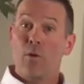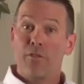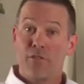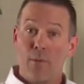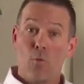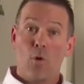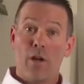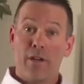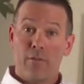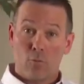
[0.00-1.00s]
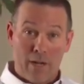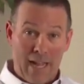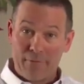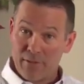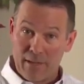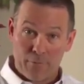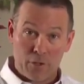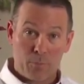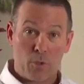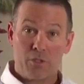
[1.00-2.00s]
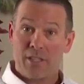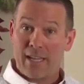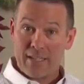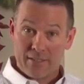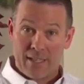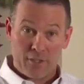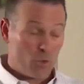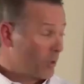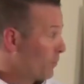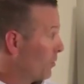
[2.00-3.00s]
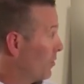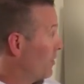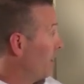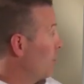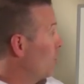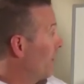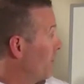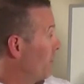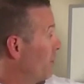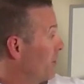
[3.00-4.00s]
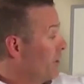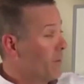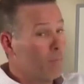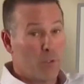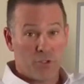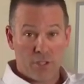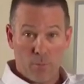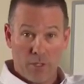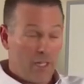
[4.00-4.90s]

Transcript: with someone right after that first person and they decided to join your business, then you would have the ability to put someone